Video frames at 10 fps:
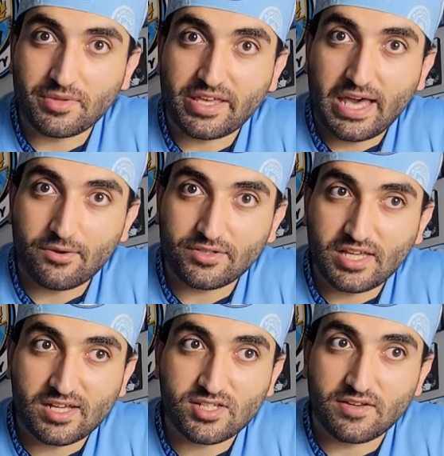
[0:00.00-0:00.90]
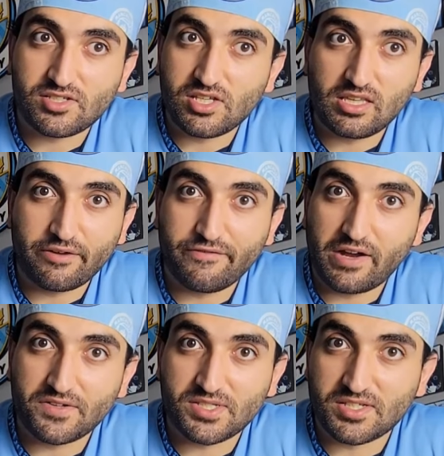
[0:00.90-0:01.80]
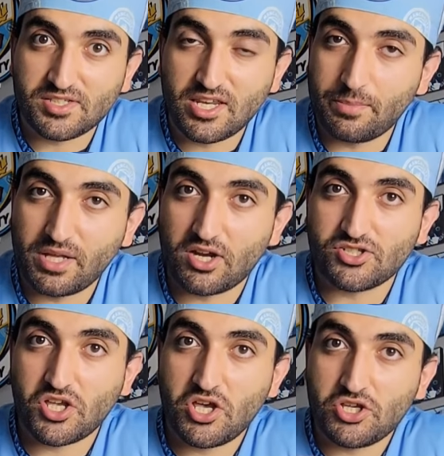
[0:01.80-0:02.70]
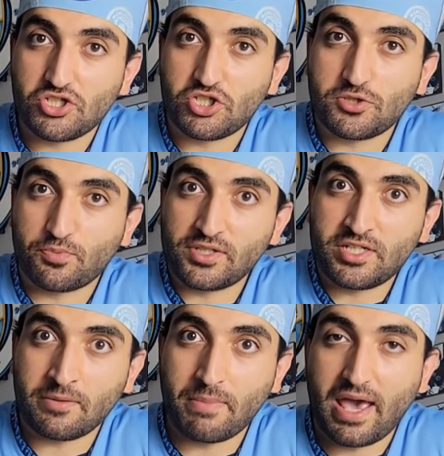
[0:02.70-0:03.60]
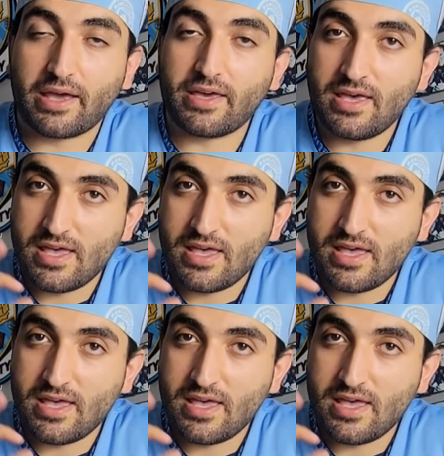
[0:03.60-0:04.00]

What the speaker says: know, the counterattacks, I see like 5 or 6 City players sprinting back.